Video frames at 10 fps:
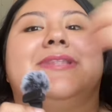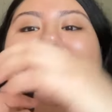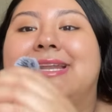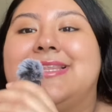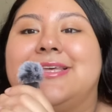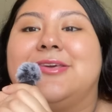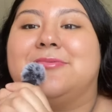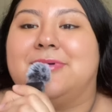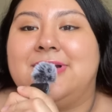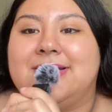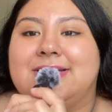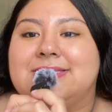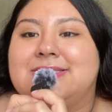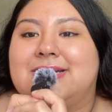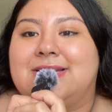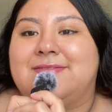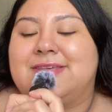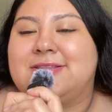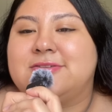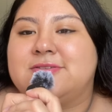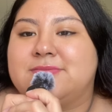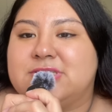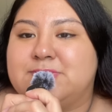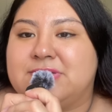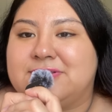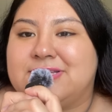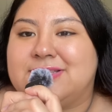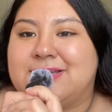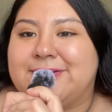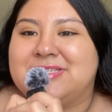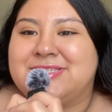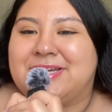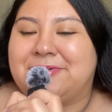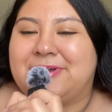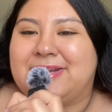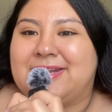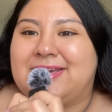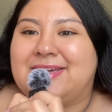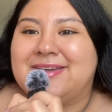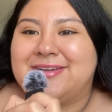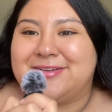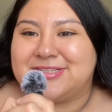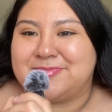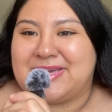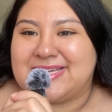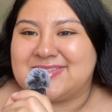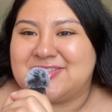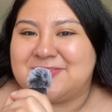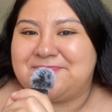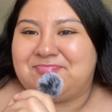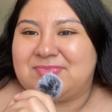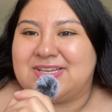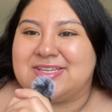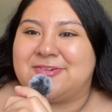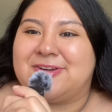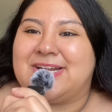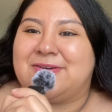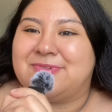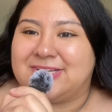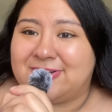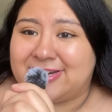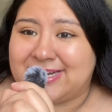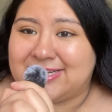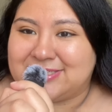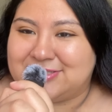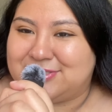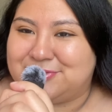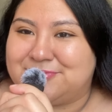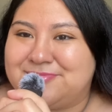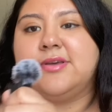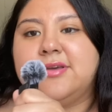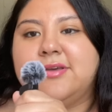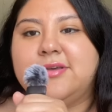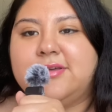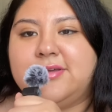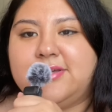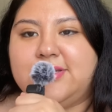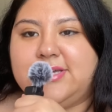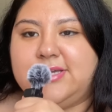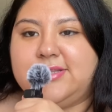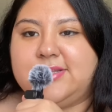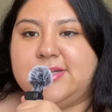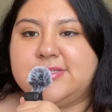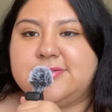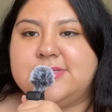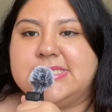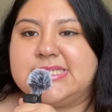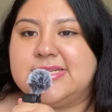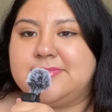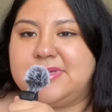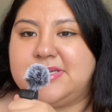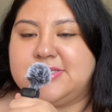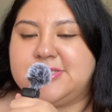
with anything you want. And I feel like there's so much beauty in that, just decorating your space, decorating what you're gonna consume. And the next one is going to be